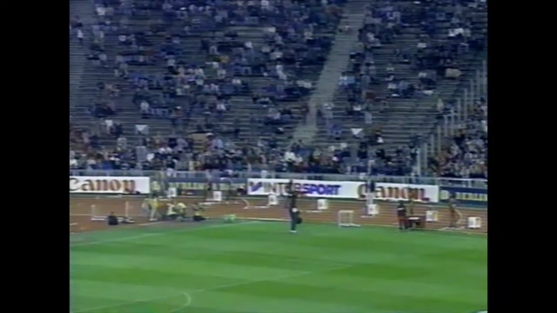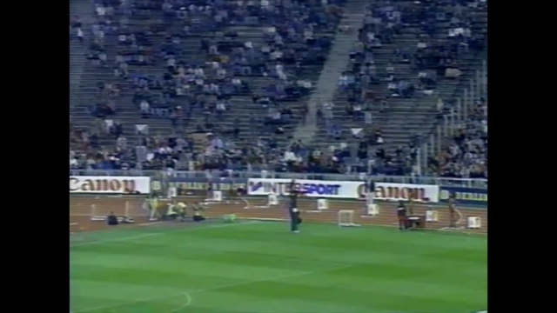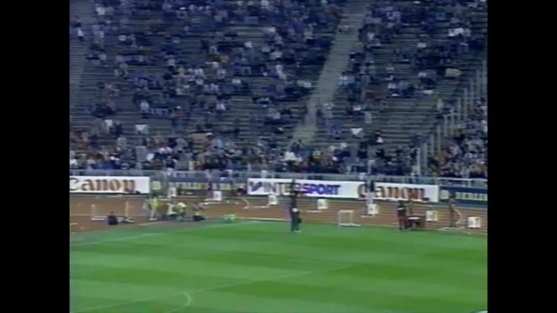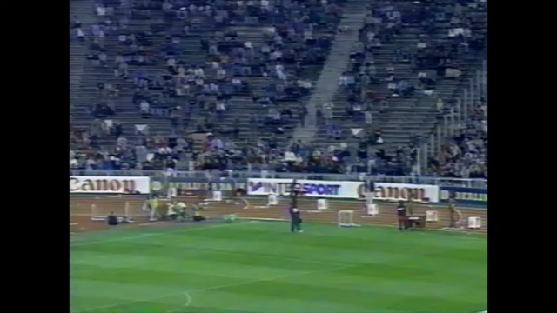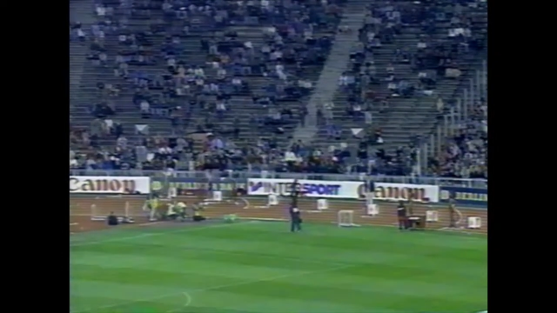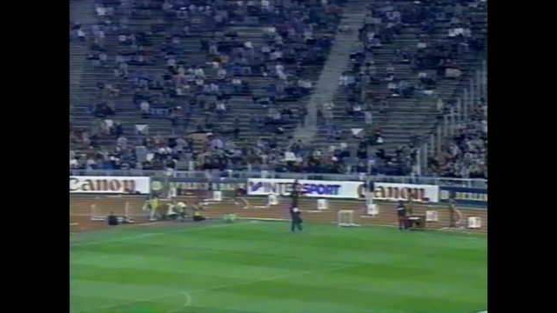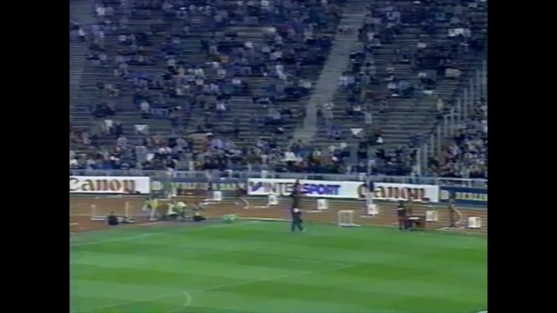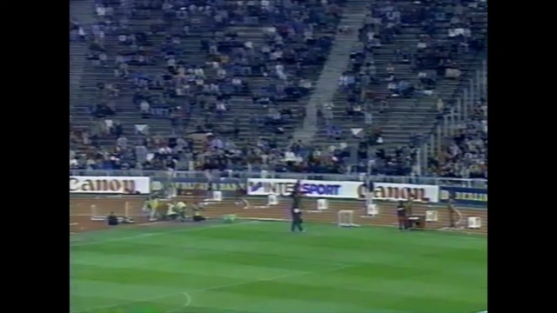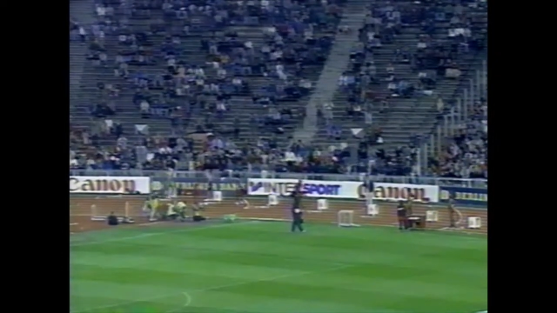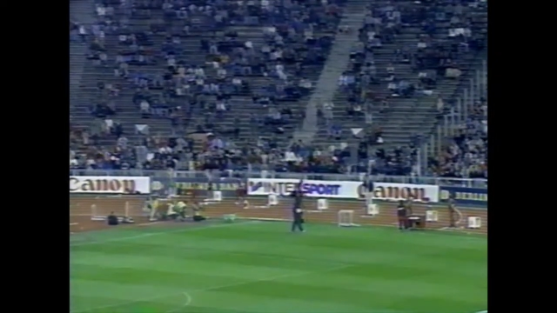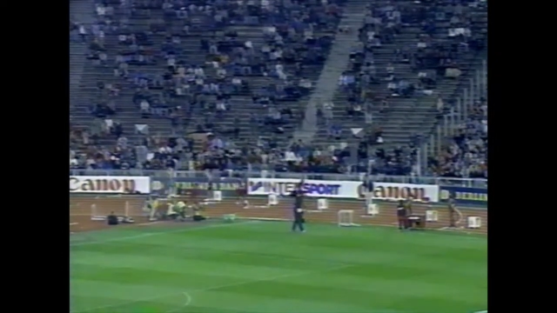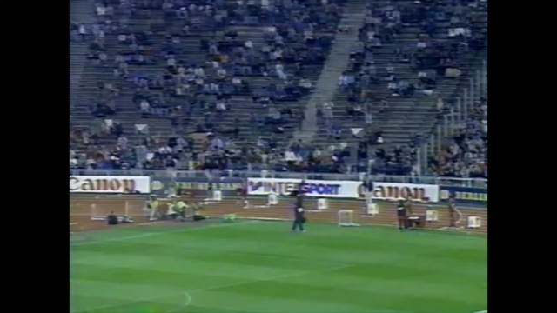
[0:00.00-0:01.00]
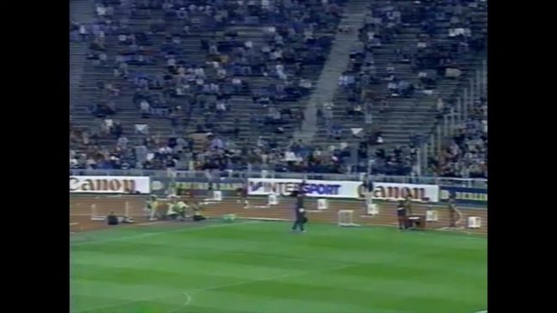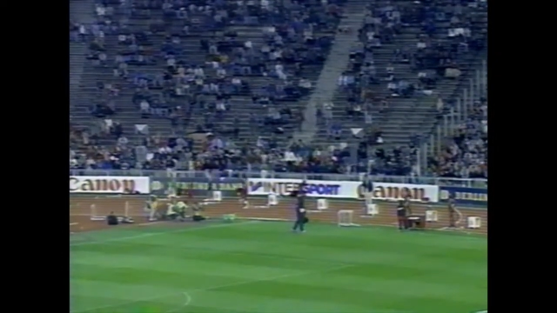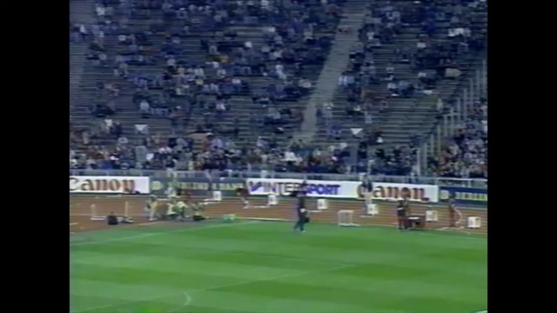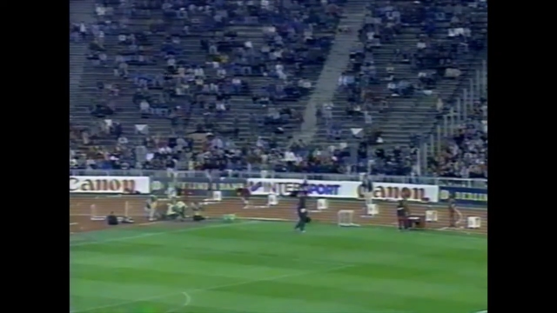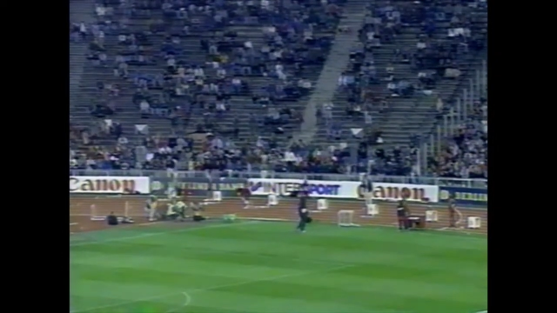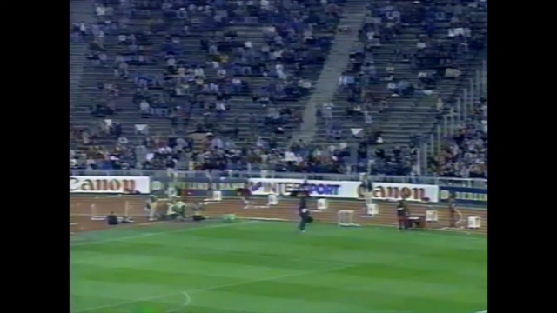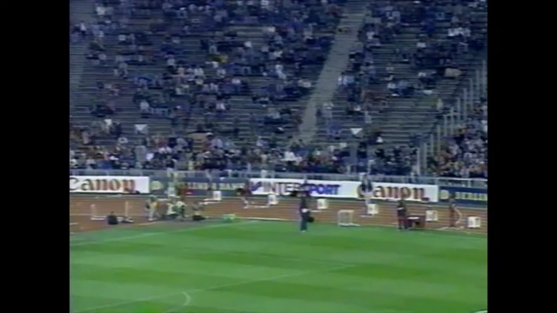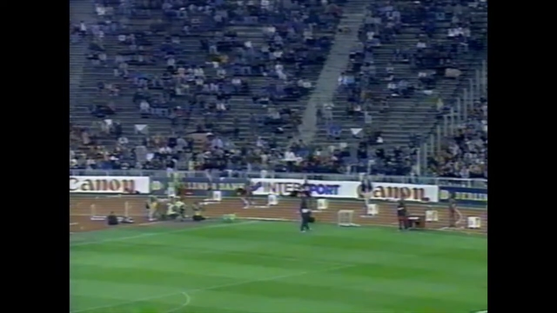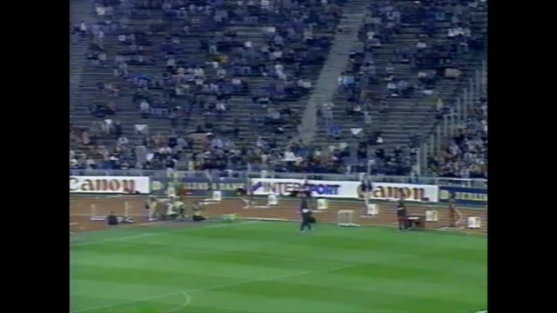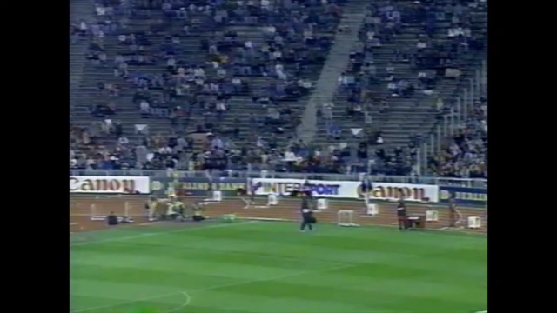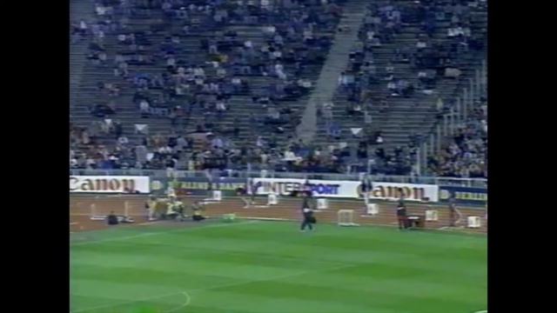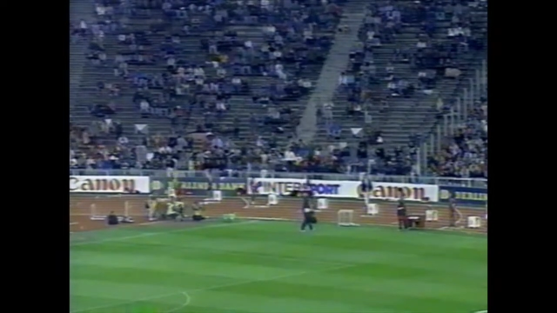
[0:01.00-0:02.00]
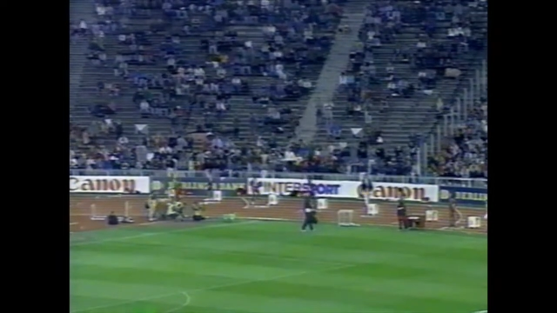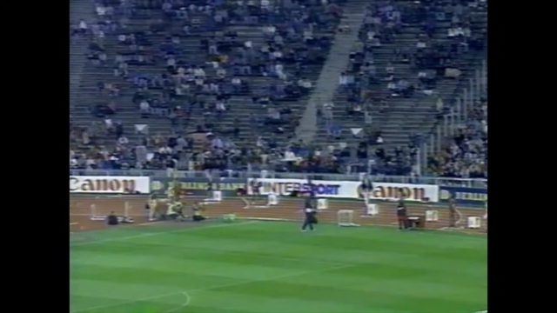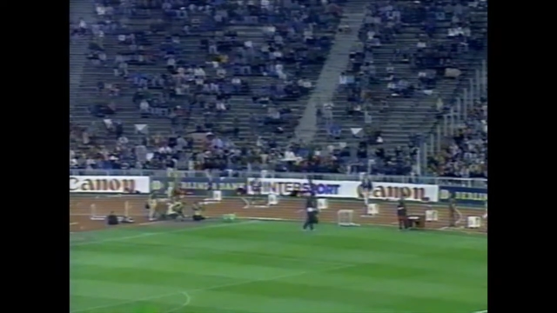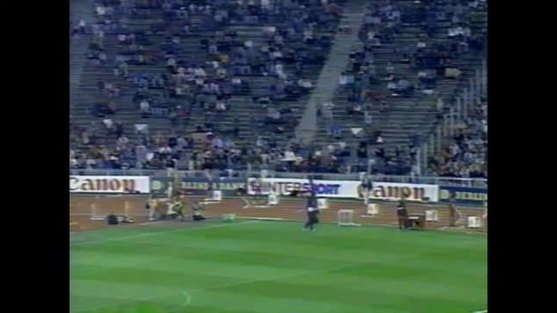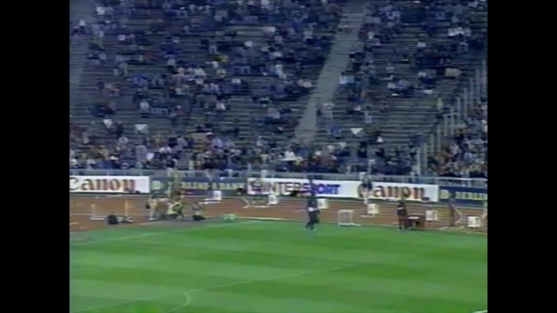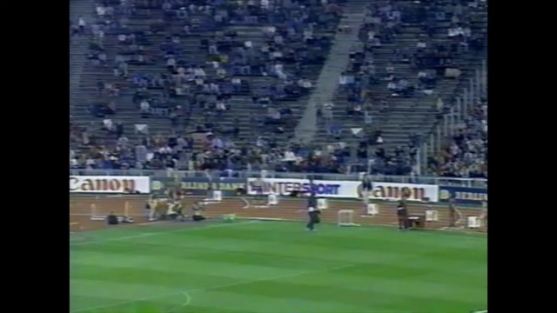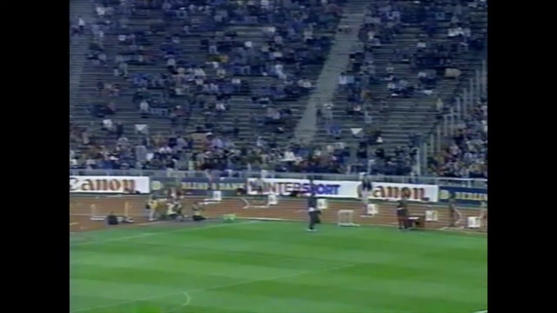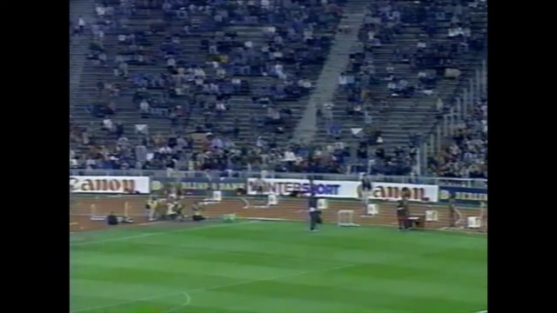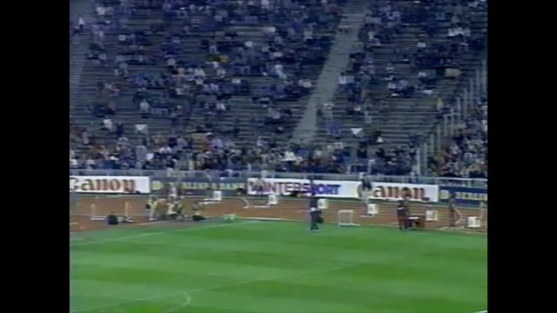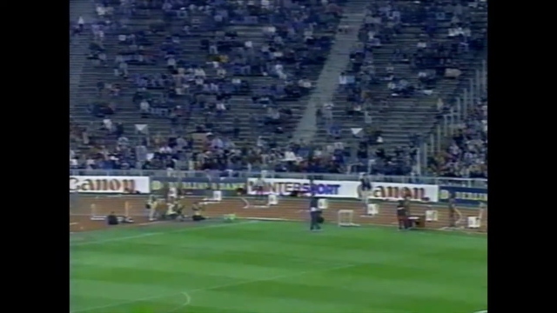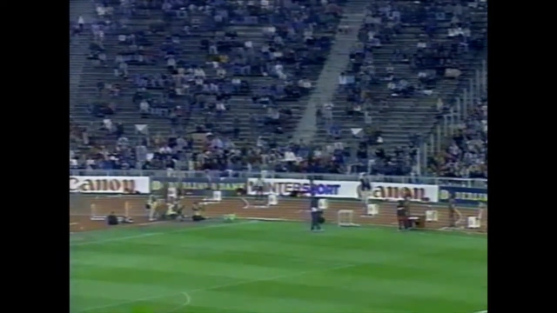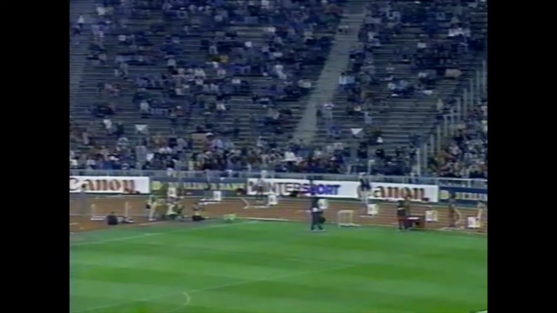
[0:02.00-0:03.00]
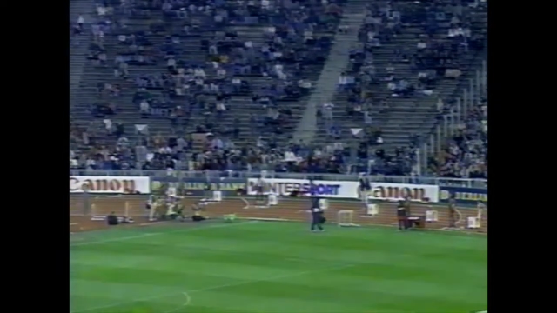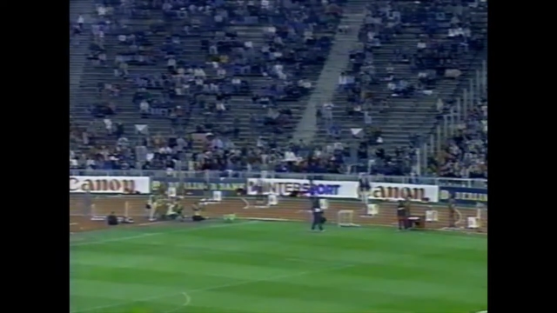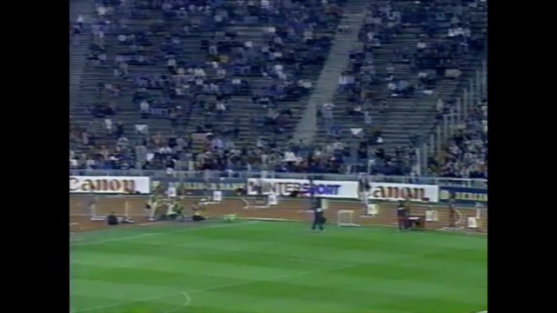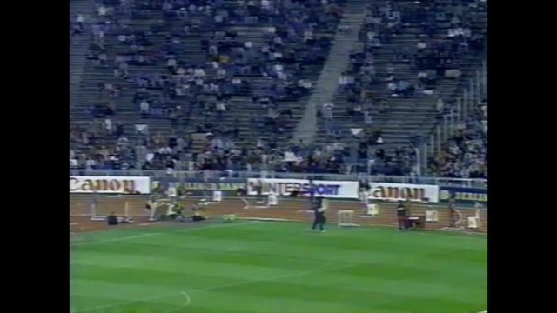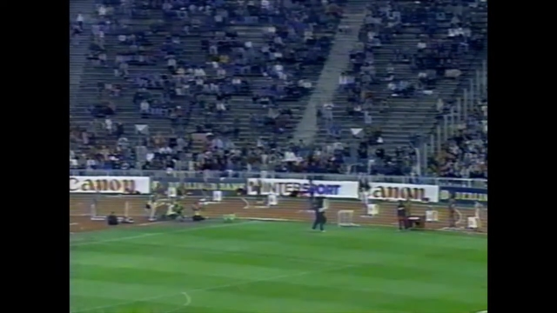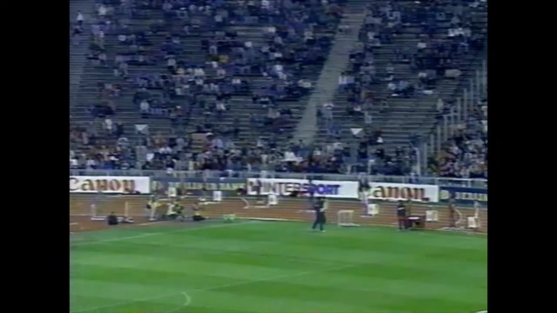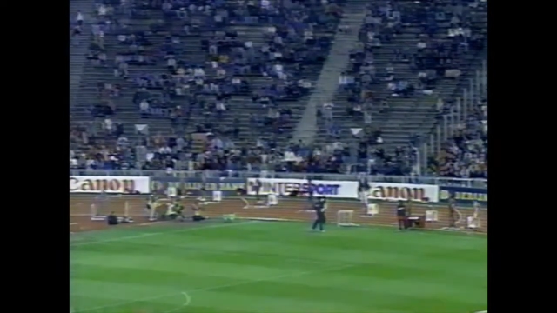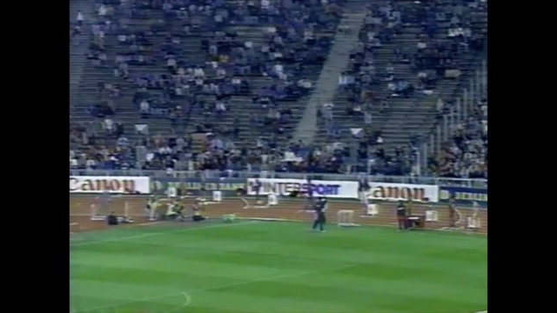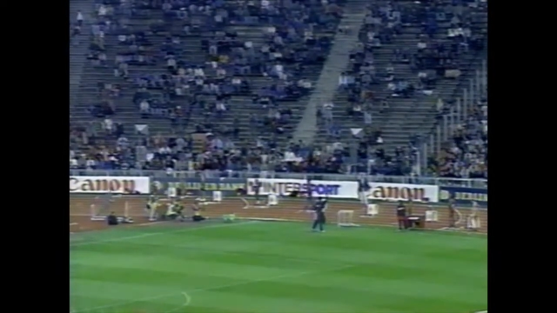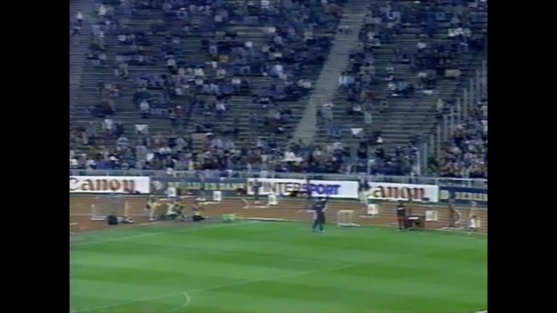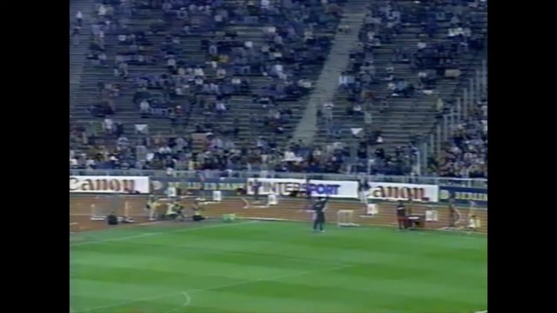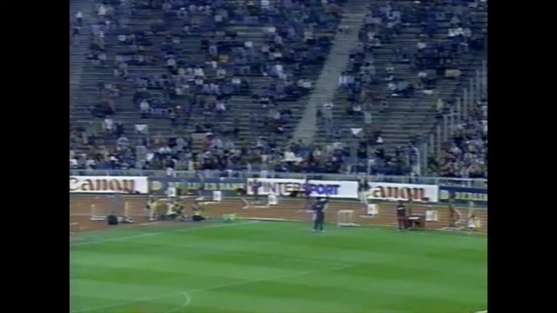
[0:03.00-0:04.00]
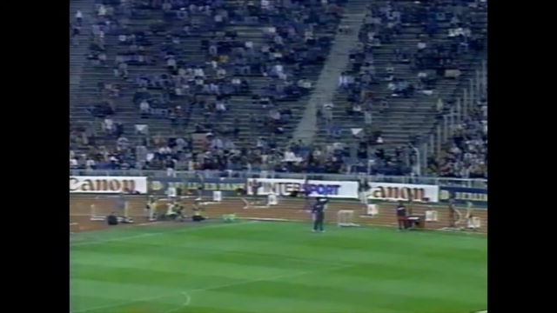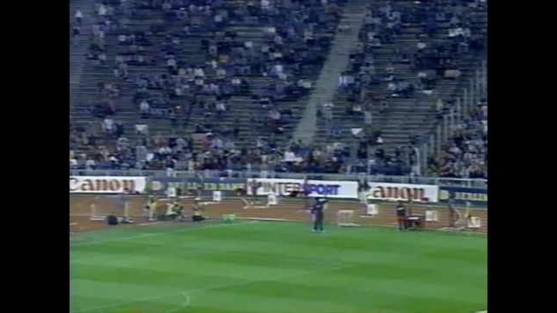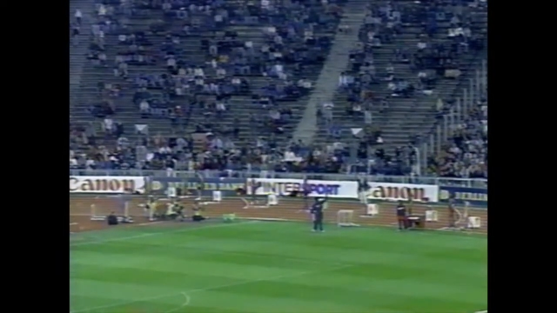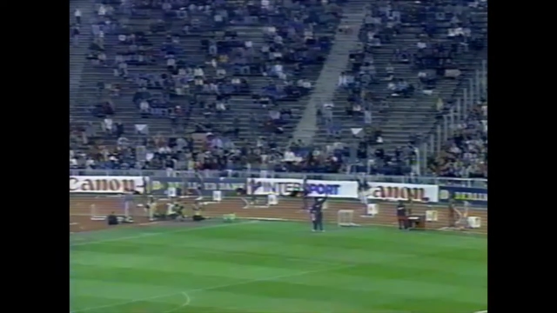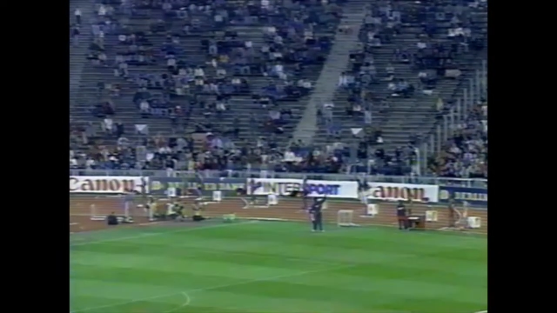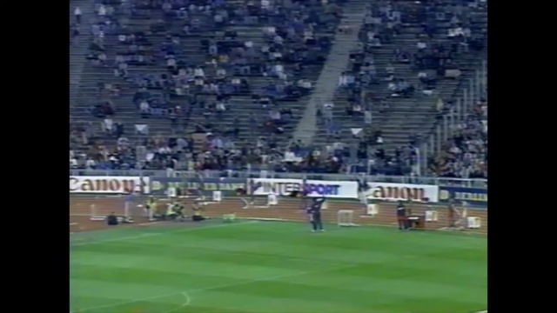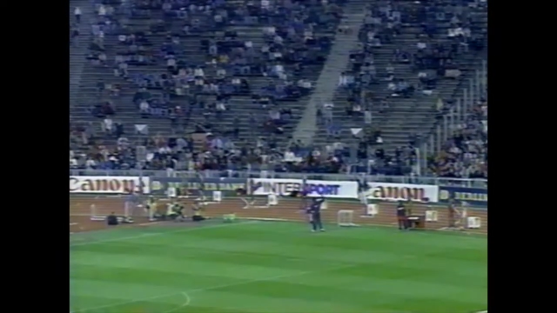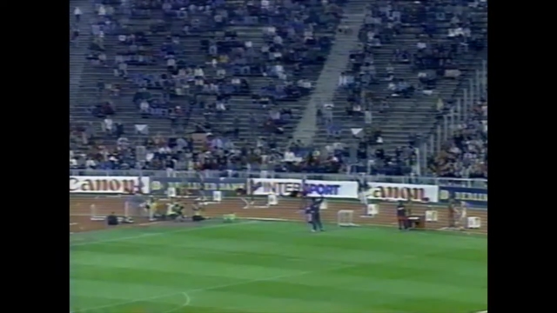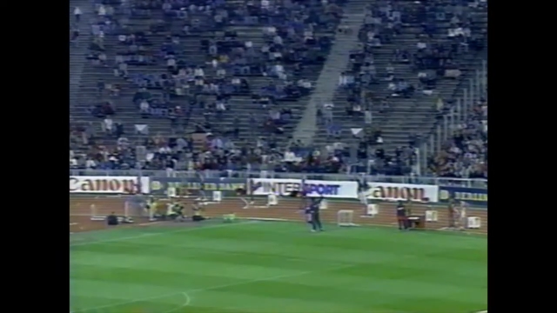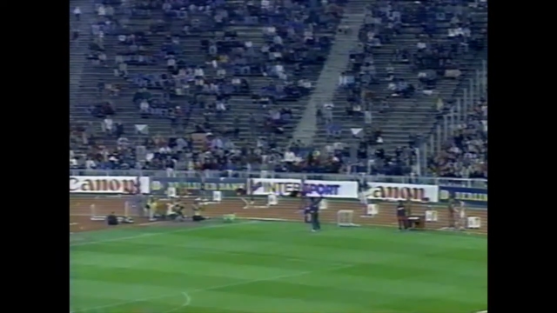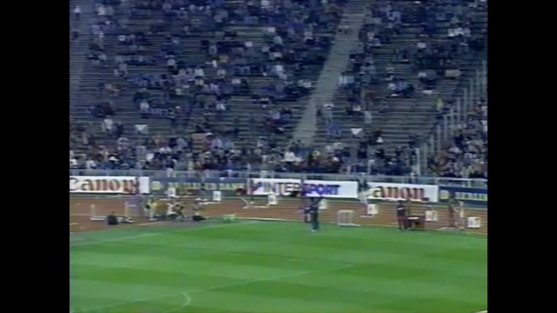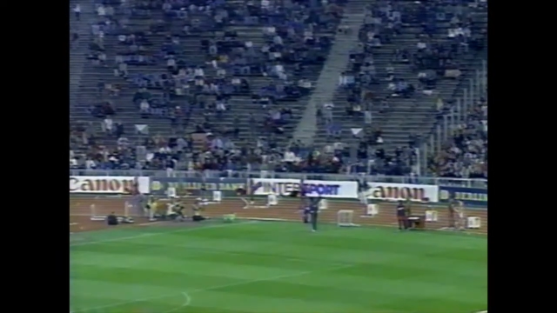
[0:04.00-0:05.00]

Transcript: No face is visible, so there are no lips to read.